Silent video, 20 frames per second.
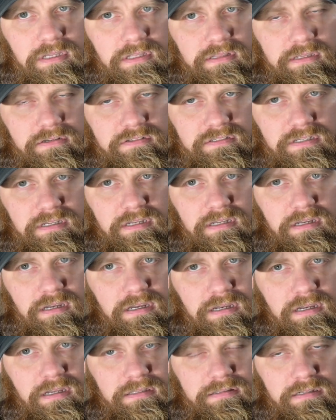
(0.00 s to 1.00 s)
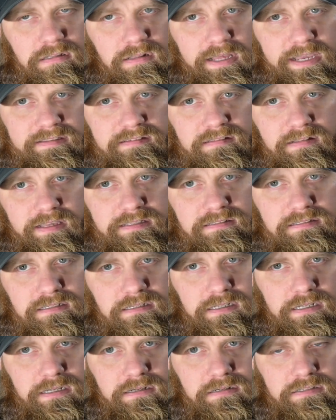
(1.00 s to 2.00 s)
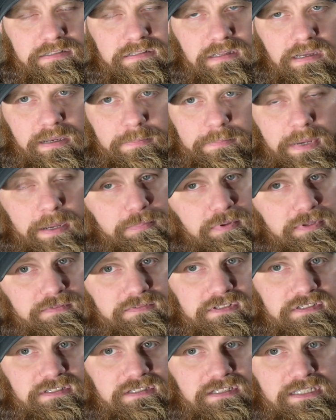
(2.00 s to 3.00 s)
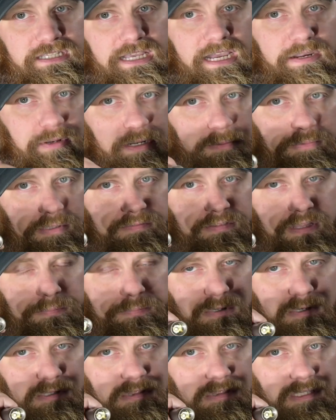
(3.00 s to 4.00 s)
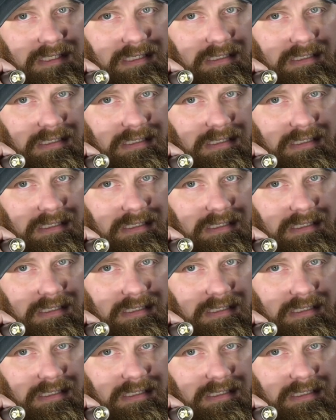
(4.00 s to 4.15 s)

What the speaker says: There's the glass lens in here. I believe this is the stock one. I believe they put